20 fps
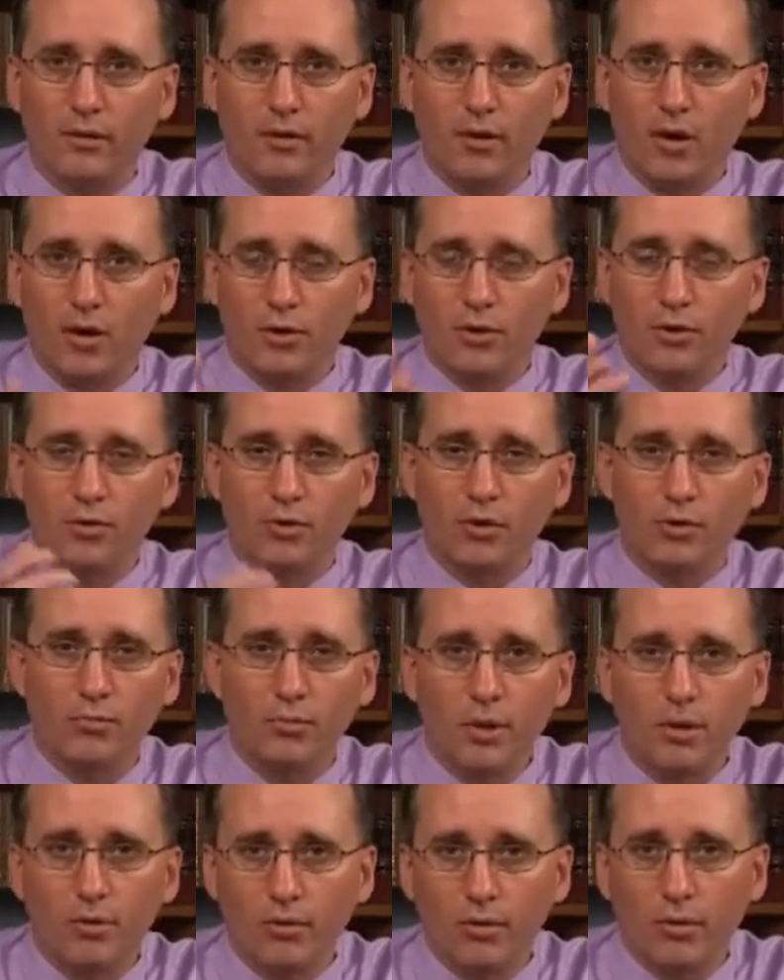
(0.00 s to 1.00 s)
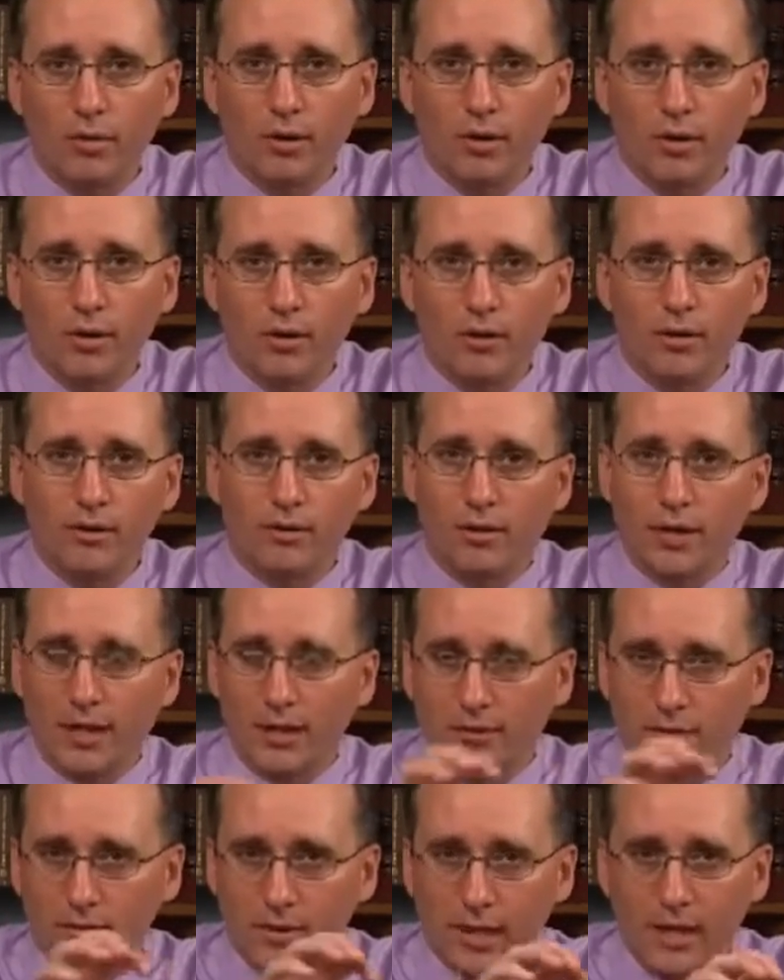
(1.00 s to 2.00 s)
on your computer
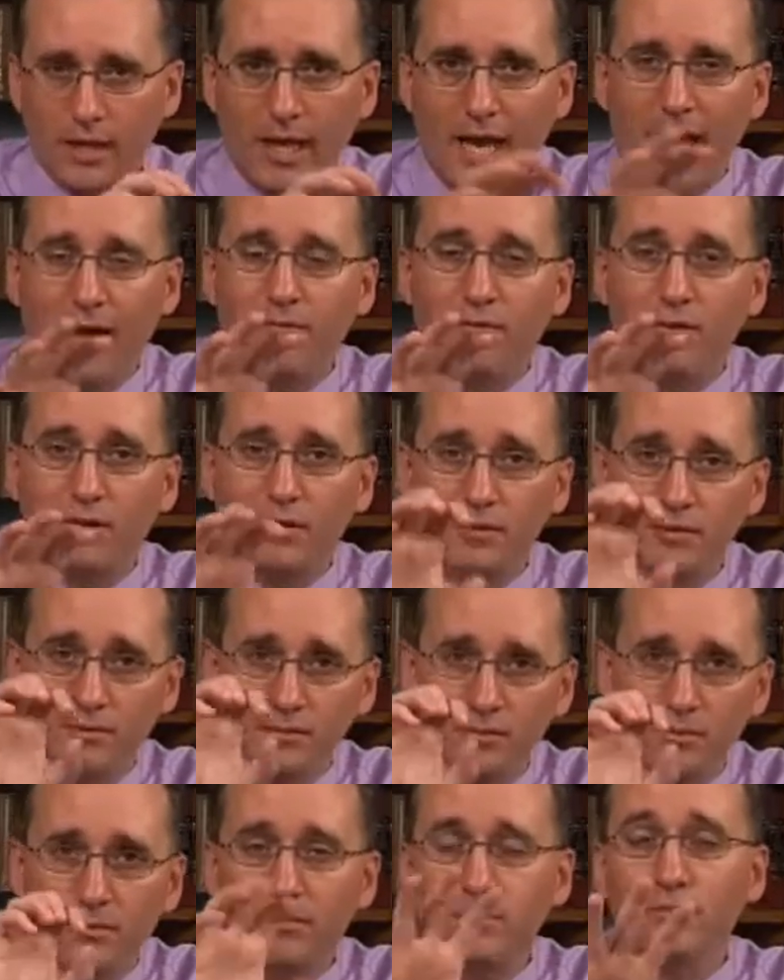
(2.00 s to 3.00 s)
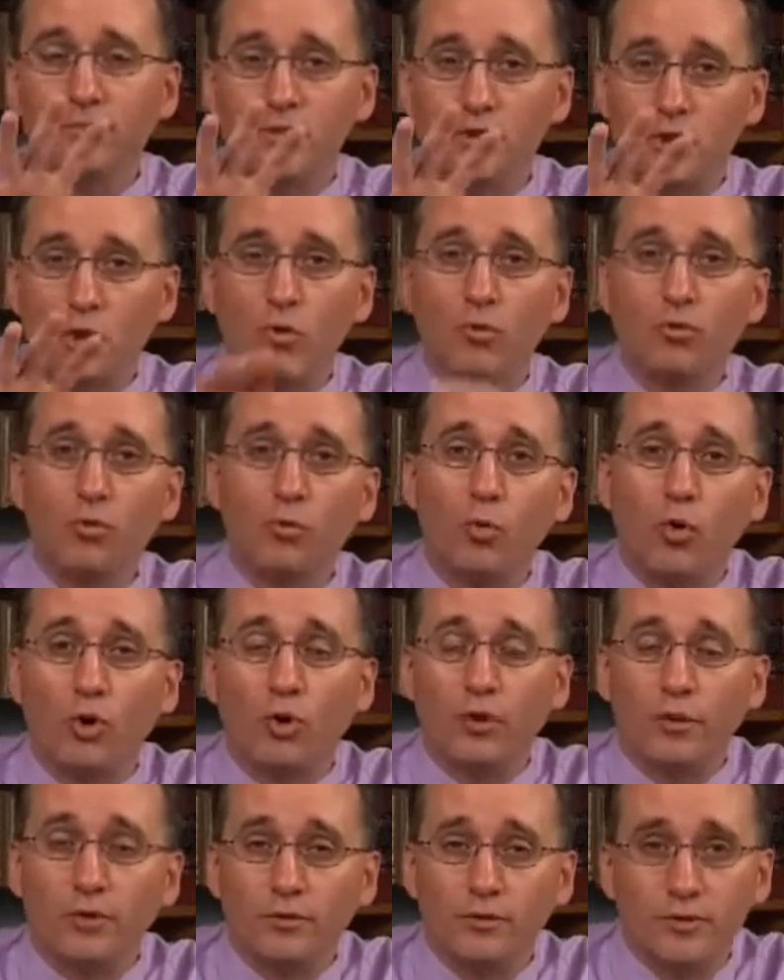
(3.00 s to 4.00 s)
and have it show the
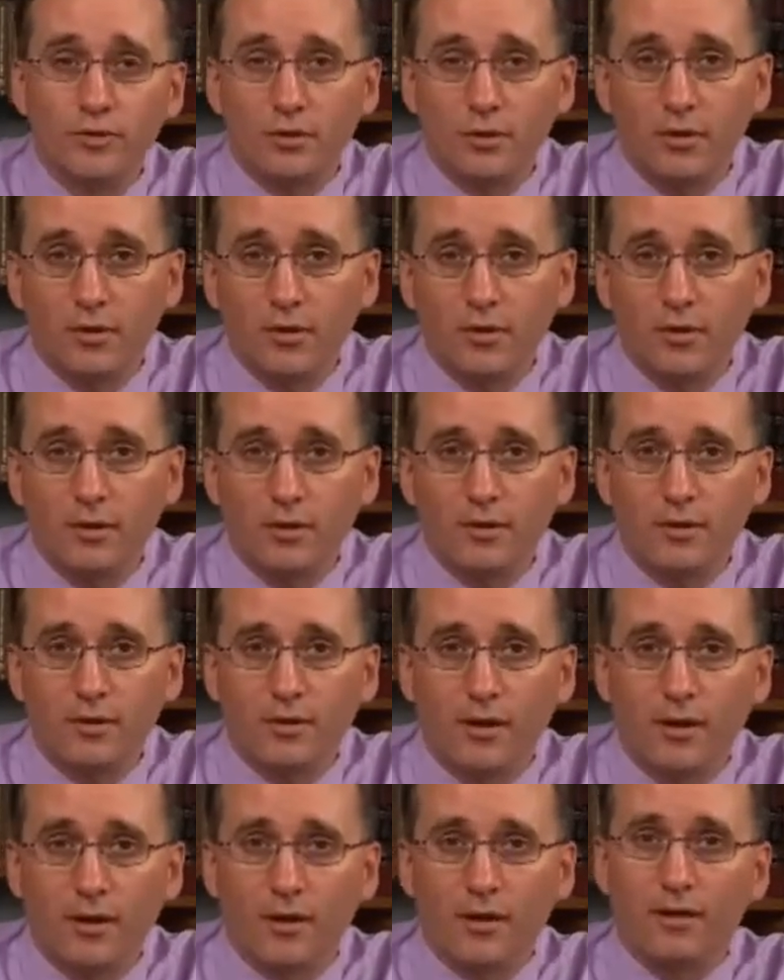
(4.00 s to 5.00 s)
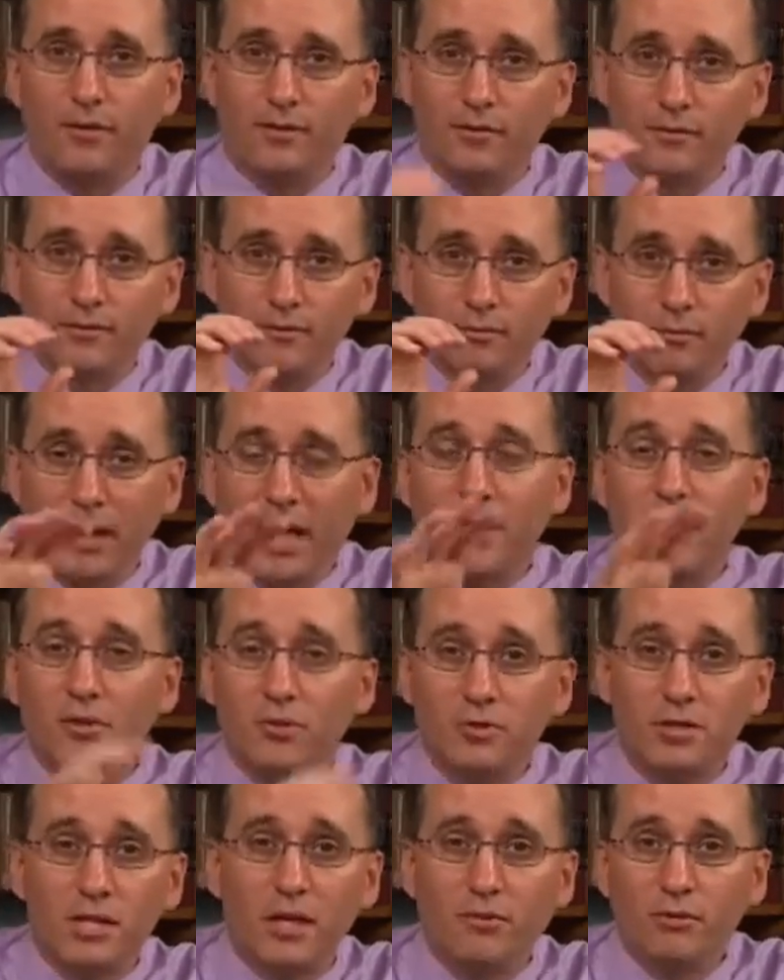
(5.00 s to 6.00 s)
words
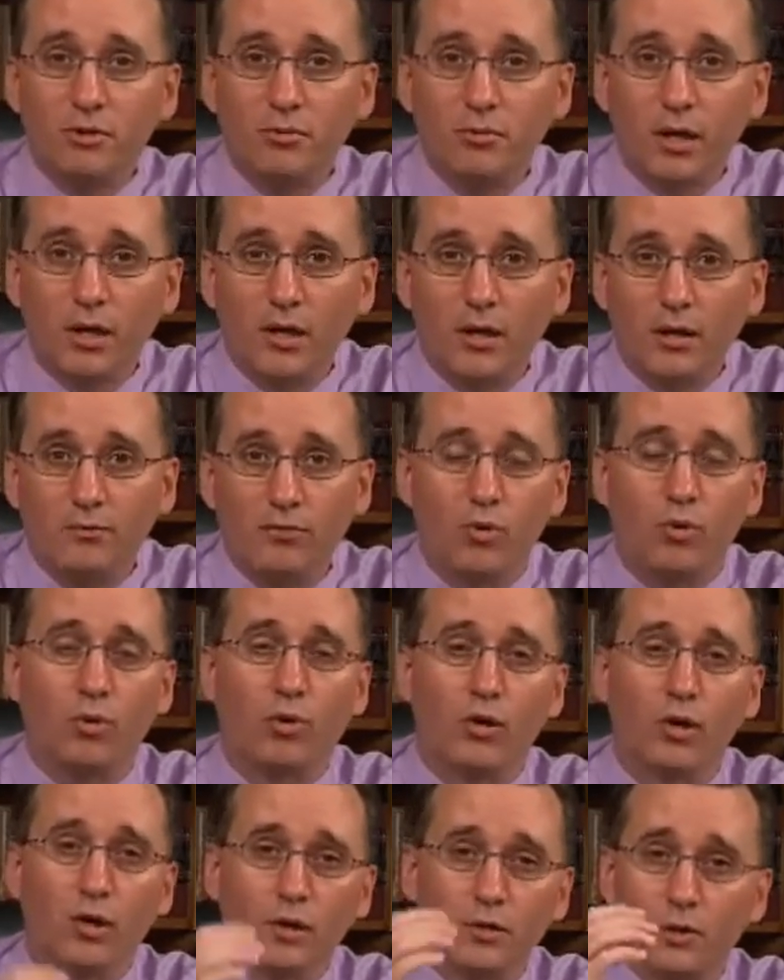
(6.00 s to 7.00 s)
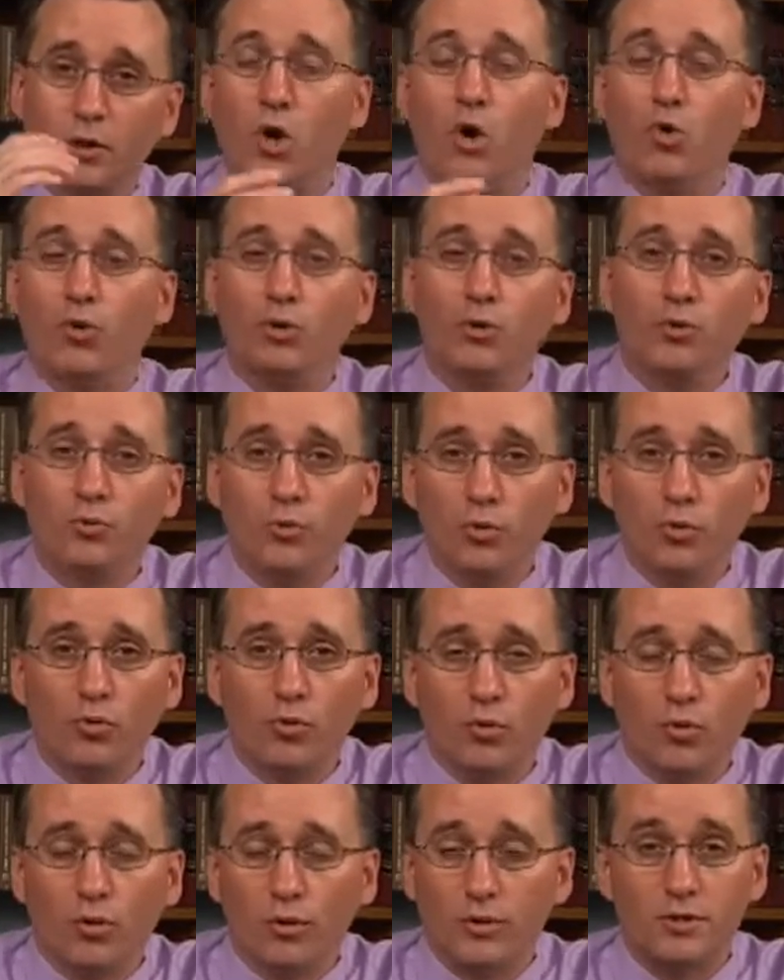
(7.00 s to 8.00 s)
Matthew 7:12 or the Golden
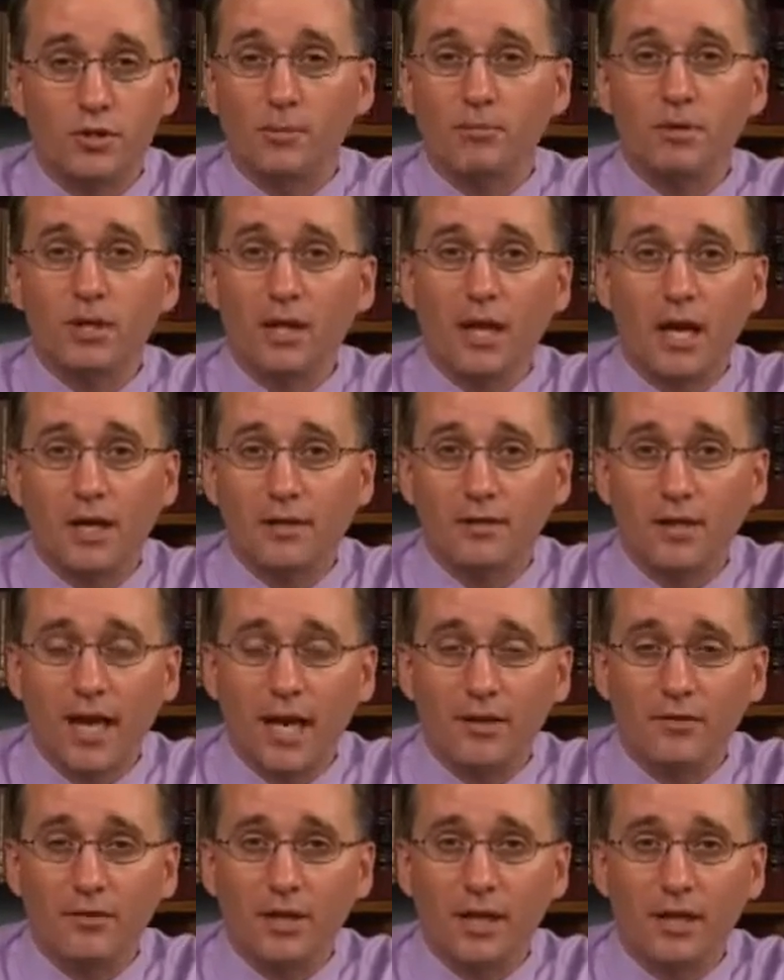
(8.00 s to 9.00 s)
Rule or something like that.